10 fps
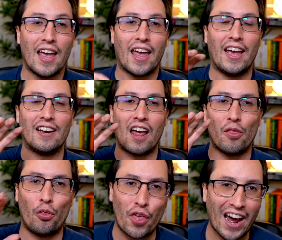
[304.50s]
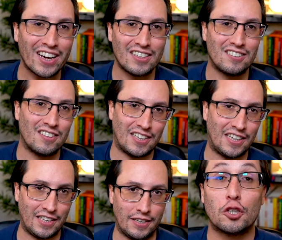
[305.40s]
And that is the
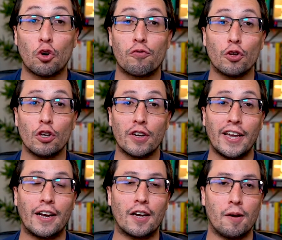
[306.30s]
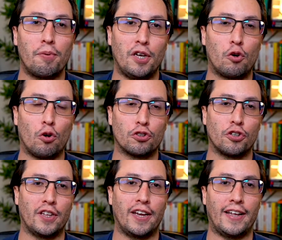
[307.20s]
key. So if we're looking at a company
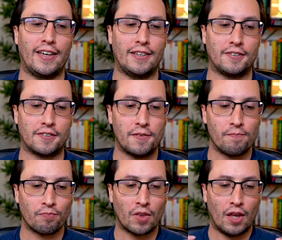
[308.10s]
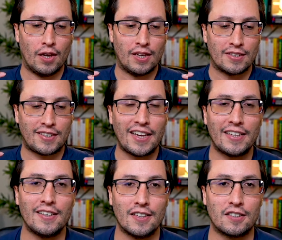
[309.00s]
culture that is
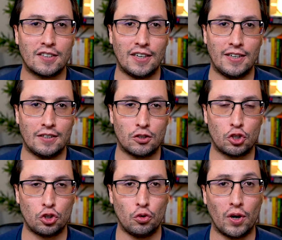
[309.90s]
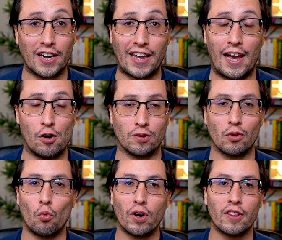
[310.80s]
taking this into account,
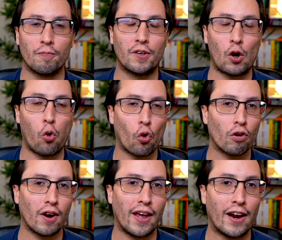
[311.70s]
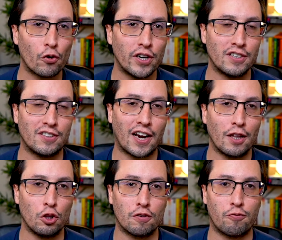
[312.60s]
one of the core areas that I
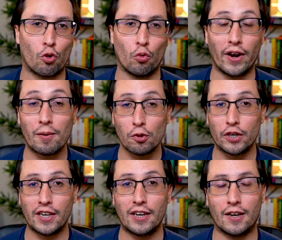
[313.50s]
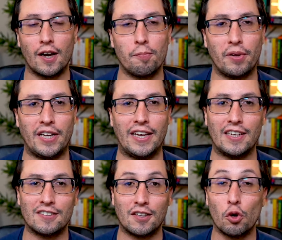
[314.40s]
look for when I'm looking at a company
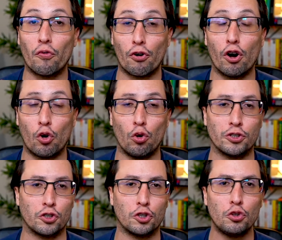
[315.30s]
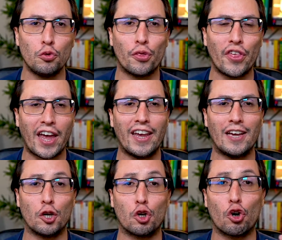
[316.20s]
is the overall culture. Do they
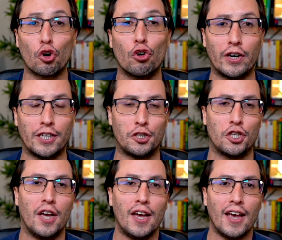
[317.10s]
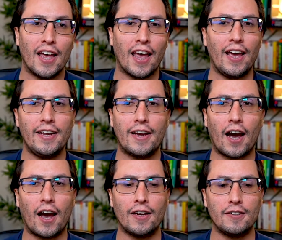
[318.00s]
encourage any
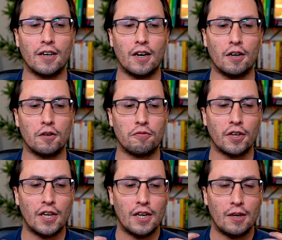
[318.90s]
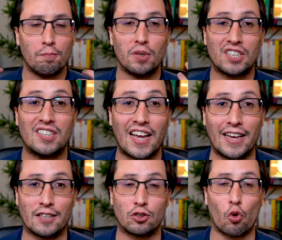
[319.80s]
kind of
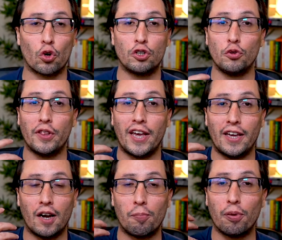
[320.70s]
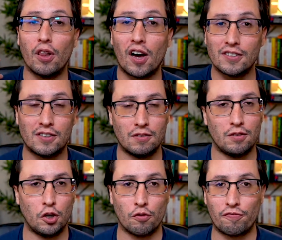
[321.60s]
mistakes, or do they applaud,
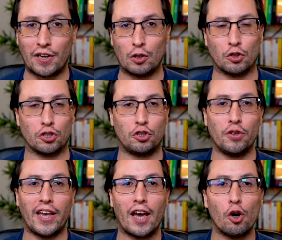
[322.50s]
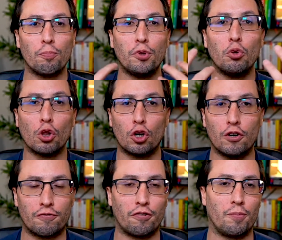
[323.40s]
failures? Do they help you
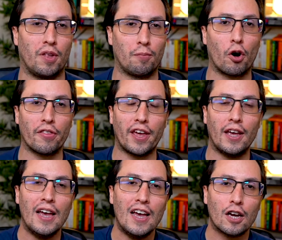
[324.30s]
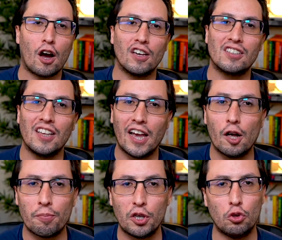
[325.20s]
learn from them? Are they constantly
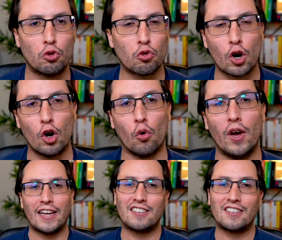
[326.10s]
helping you grow?